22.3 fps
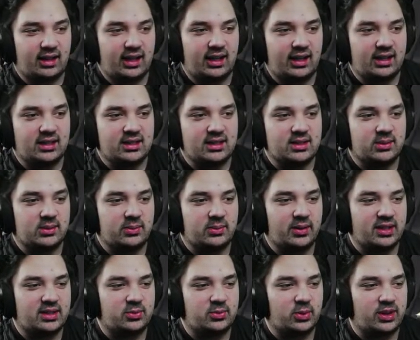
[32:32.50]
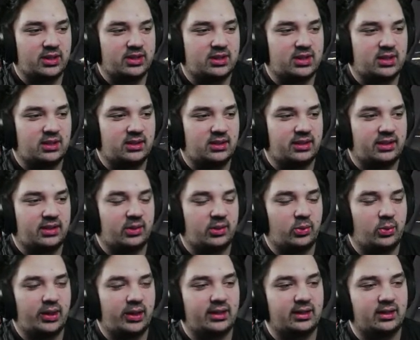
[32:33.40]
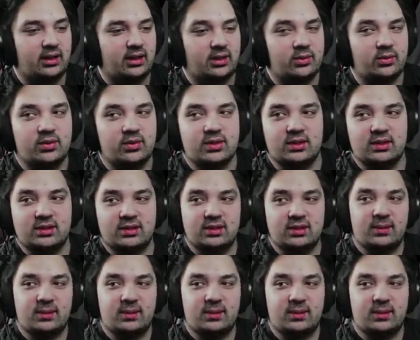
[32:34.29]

hands. Watch, watch, the, look at the white gloves.